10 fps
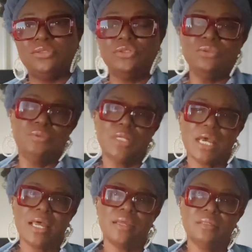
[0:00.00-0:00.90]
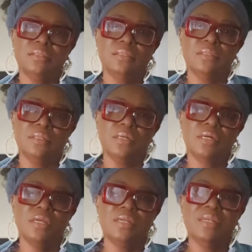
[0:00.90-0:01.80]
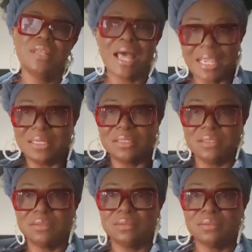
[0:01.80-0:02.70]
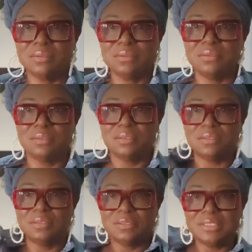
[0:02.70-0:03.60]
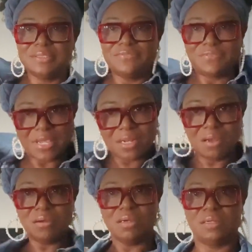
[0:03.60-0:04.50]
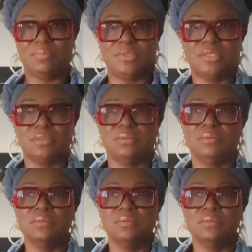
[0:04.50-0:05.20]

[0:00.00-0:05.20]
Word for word: do not like these fat arms.